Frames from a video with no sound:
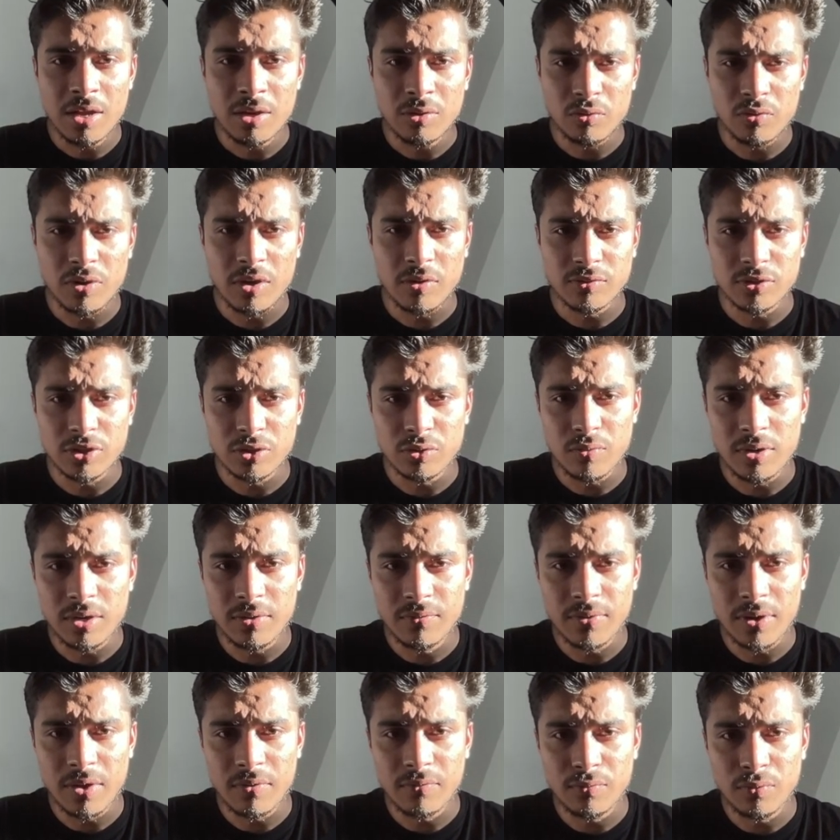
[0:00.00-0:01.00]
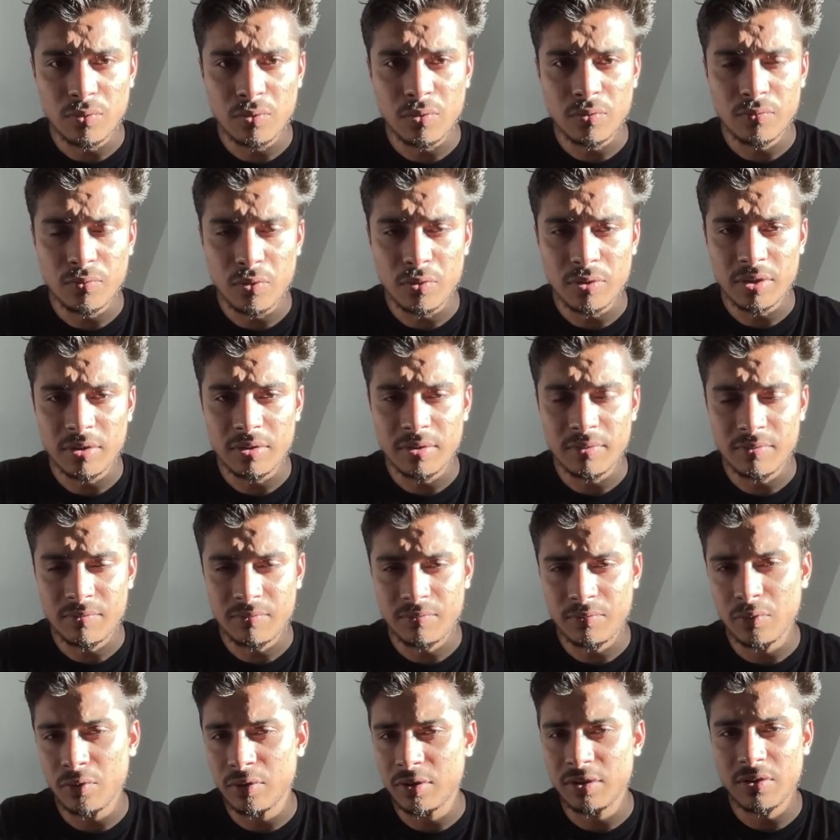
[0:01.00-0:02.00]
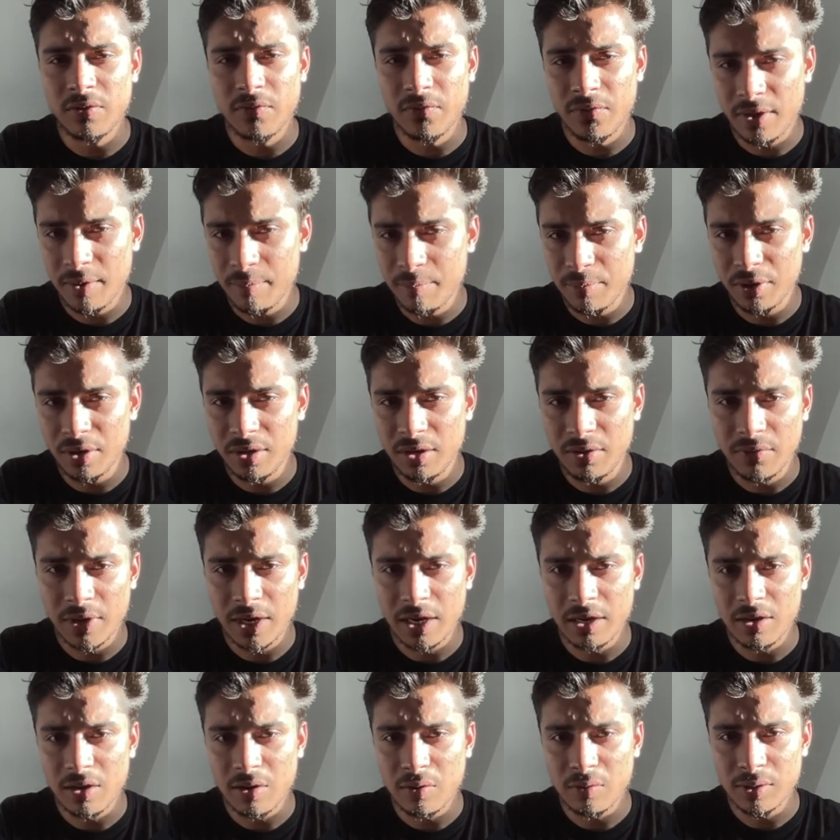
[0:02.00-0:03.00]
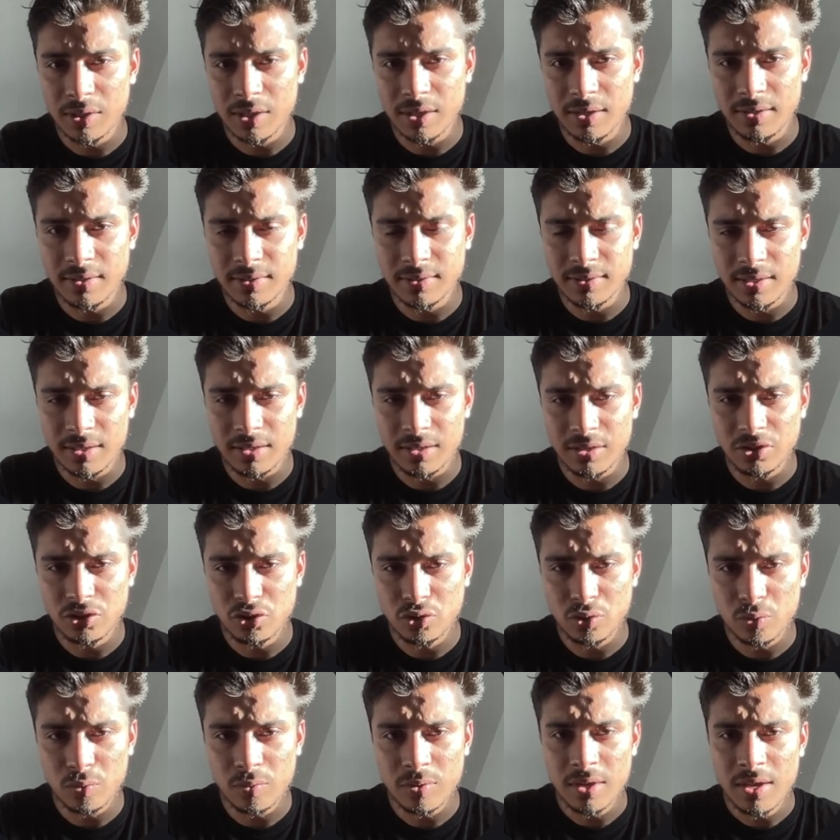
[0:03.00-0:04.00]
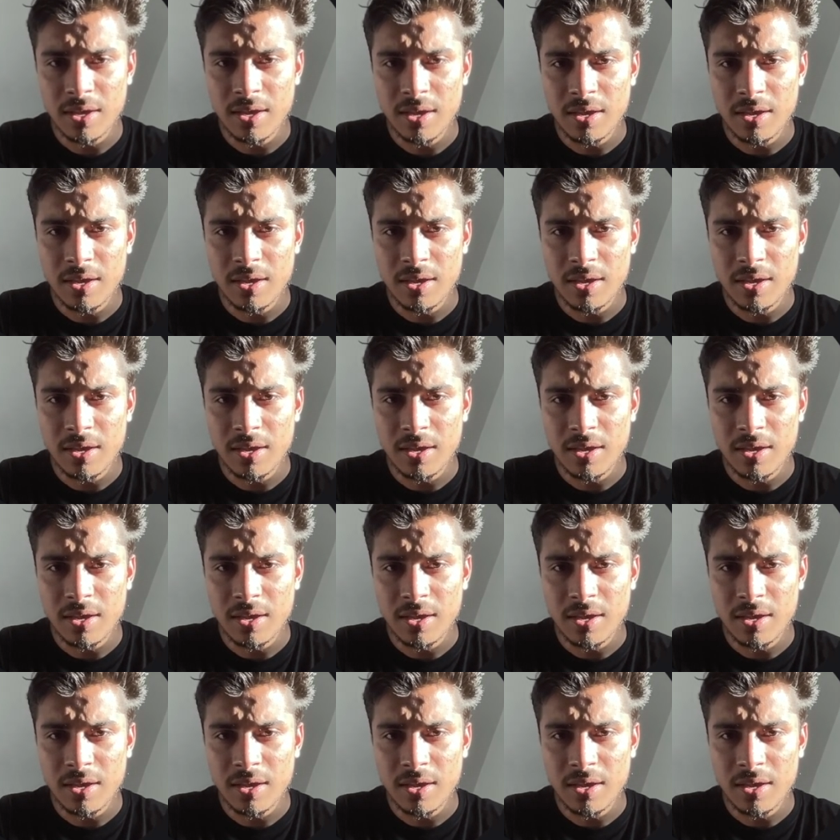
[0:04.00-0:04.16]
2025 14th of April, he find out there is the issue.